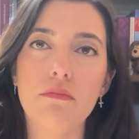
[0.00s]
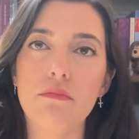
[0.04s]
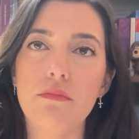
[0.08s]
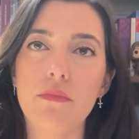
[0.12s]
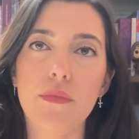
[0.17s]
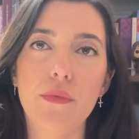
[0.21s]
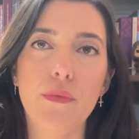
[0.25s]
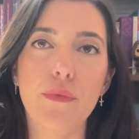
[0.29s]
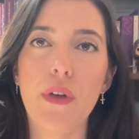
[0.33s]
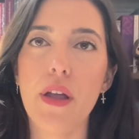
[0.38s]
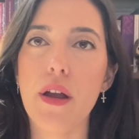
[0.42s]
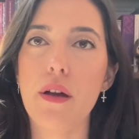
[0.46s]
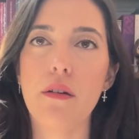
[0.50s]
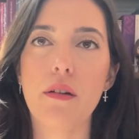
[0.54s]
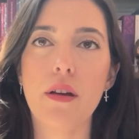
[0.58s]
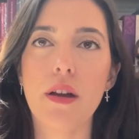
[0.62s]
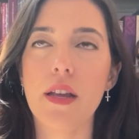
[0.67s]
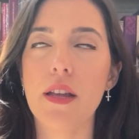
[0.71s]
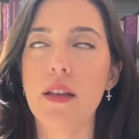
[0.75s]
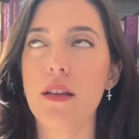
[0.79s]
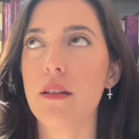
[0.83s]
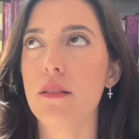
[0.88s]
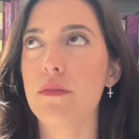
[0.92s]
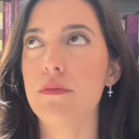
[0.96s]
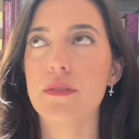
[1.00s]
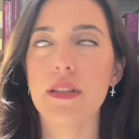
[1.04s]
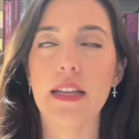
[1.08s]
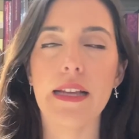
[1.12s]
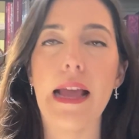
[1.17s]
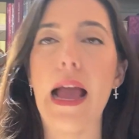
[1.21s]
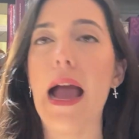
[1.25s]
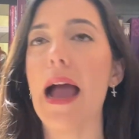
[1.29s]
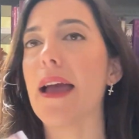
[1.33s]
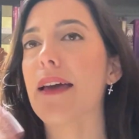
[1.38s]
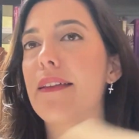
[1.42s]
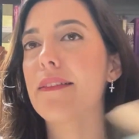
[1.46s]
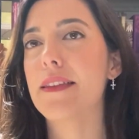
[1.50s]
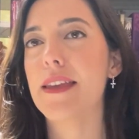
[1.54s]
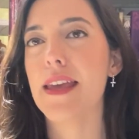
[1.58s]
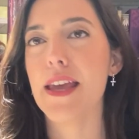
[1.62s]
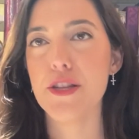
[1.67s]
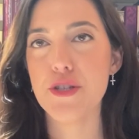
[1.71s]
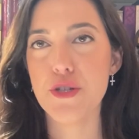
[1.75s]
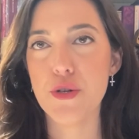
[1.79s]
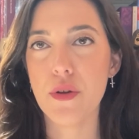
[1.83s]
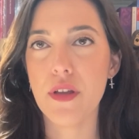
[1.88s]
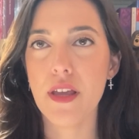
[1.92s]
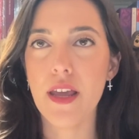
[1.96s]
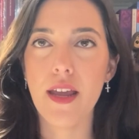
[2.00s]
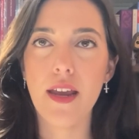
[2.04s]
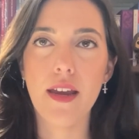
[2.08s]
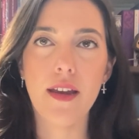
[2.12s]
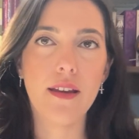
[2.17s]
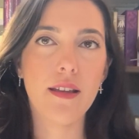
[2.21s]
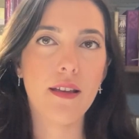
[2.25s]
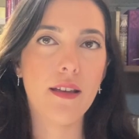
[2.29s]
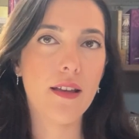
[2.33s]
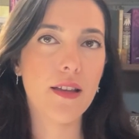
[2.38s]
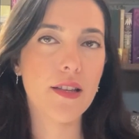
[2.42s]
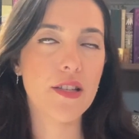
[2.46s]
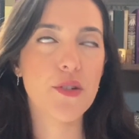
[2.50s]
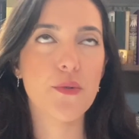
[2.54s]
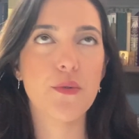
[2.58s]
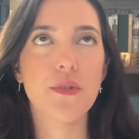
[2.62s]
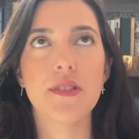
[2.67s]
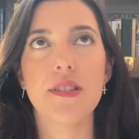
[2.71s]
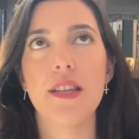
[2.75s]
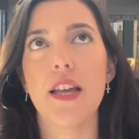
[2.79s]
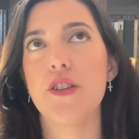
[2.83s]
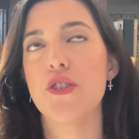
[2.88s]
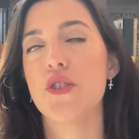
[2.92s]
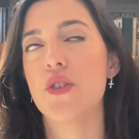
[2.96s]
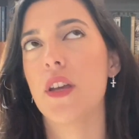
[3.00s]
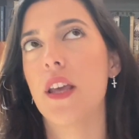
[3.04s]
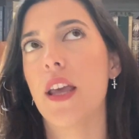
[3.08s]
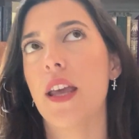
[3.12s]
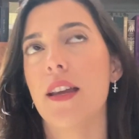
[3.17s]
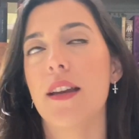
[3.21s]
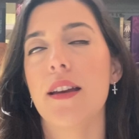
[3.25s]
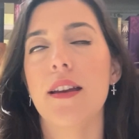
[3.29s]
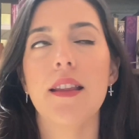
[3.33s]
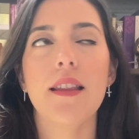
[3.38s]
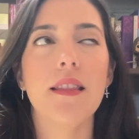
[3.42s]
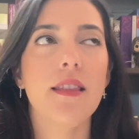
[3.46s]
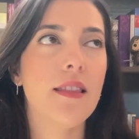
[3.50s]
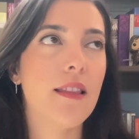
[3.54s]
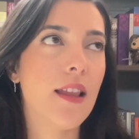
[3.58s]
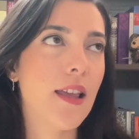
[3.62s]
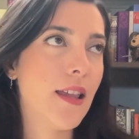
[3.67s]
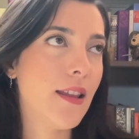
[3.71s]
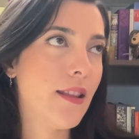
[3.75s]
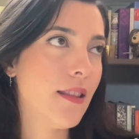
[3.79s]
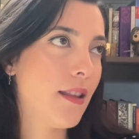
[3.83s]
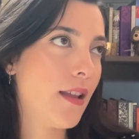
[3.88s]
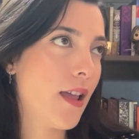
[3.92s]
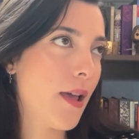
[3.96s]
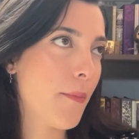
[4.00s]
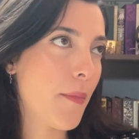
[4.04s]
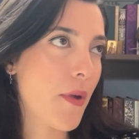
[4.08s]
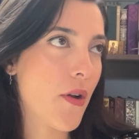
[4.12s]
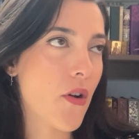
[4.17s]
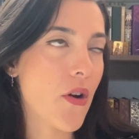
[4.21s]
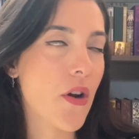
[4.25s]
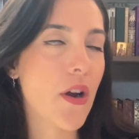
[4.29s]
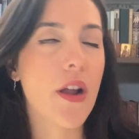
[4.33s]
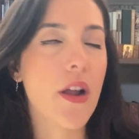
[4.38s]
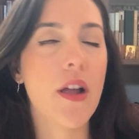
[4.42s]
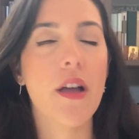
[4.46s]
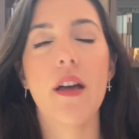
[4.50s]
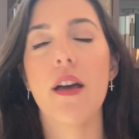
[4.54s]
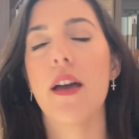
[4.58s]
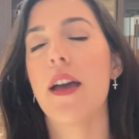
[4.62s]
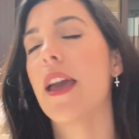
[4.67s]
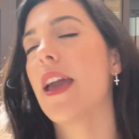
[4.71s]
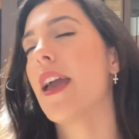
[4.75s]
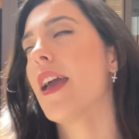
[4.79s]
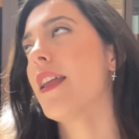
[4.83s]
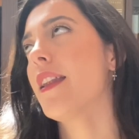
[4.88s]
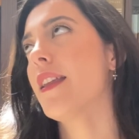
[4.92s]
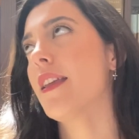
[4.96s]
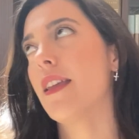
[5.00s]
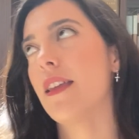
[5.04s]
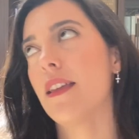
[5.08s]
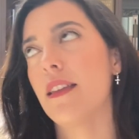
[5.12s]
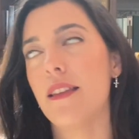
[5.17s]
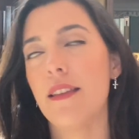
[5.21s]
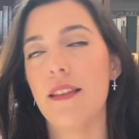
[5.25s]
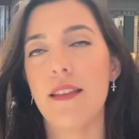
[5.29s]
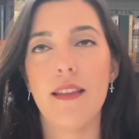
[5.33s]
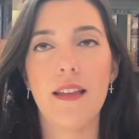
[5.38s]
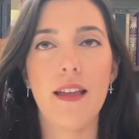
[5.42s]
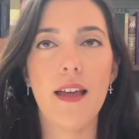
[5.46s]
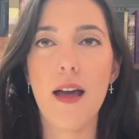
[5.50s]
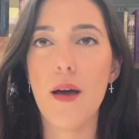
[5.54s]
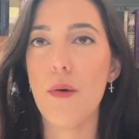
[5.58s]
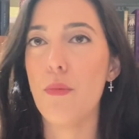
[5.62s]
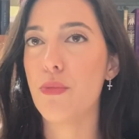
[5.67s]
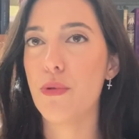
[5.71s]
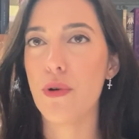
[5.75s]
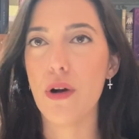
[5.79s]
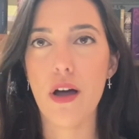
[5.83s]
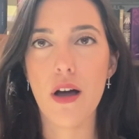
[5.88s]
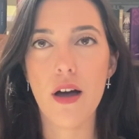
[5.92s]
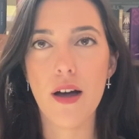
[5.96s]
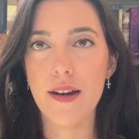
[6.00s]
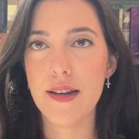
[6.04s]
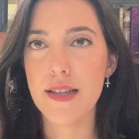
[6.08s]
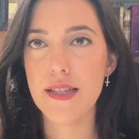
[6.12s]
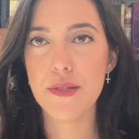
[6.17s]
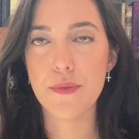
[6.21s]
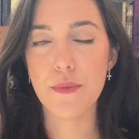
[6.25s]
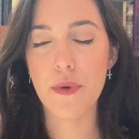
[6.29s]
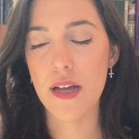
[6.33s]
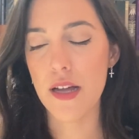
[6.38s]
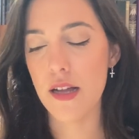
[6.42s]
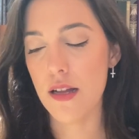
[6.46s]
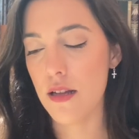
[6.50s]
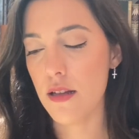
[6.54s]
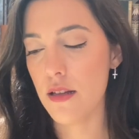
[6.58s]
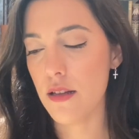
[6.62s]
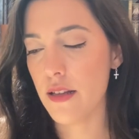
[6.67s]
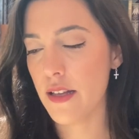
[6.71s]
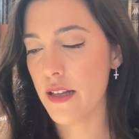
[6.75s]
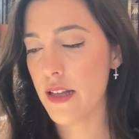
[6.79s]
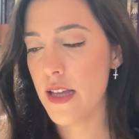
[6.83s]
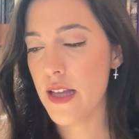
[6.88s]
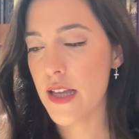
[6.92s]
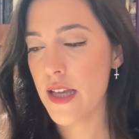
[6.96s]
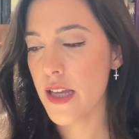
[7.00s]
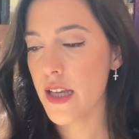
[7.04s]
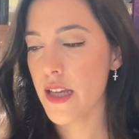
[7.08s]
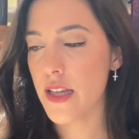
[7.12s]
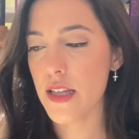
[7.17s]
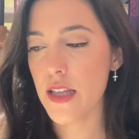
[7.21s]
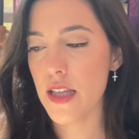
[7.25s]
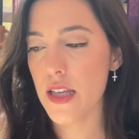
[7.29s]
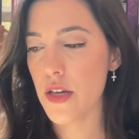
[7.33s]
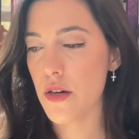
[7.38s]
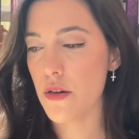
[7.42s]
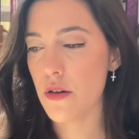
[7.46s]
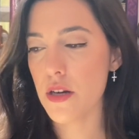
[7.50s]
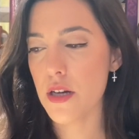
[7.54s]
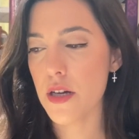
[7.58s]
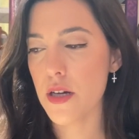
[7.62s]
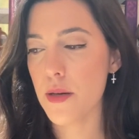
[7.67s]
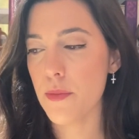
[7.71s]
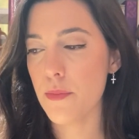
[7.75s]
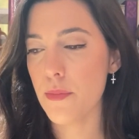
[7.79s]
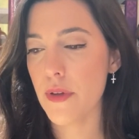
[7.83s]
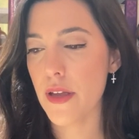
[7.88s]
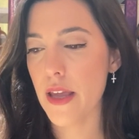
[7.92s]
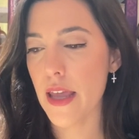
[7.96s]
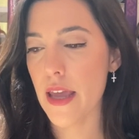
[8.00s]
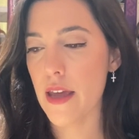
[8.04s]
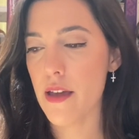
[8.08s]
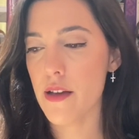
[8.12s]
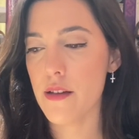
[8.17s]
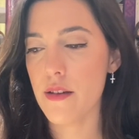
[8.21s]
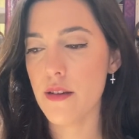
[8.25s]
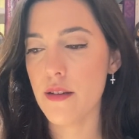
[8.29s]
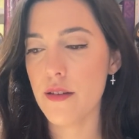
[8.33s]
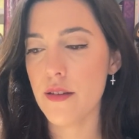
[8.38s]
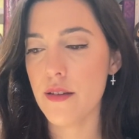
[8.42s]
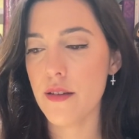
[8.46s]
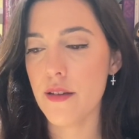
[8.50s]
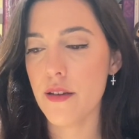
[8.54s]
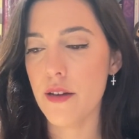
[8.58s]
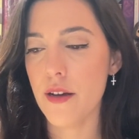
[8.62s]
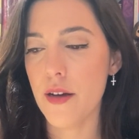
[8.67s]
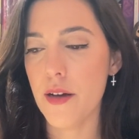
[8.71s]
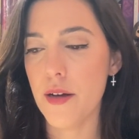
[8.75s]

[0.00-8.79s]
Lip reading: very highly educated. She was educated in America and abroad as well, in Europe, and